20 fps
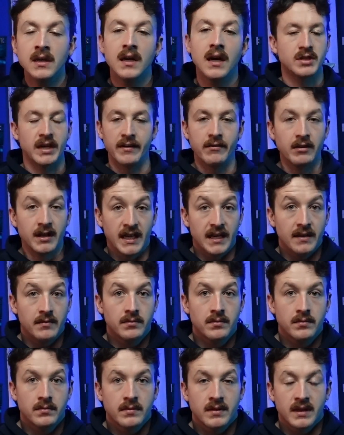
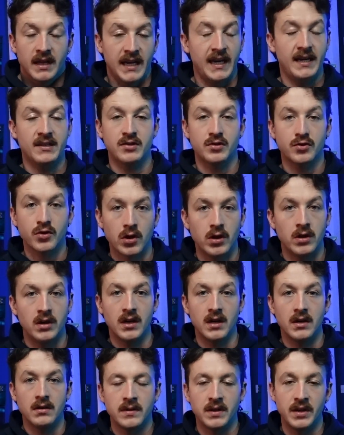Generally, you get
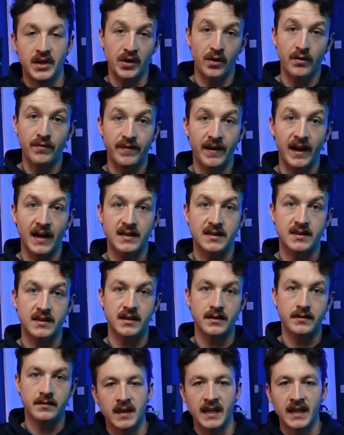stronger, you go faster.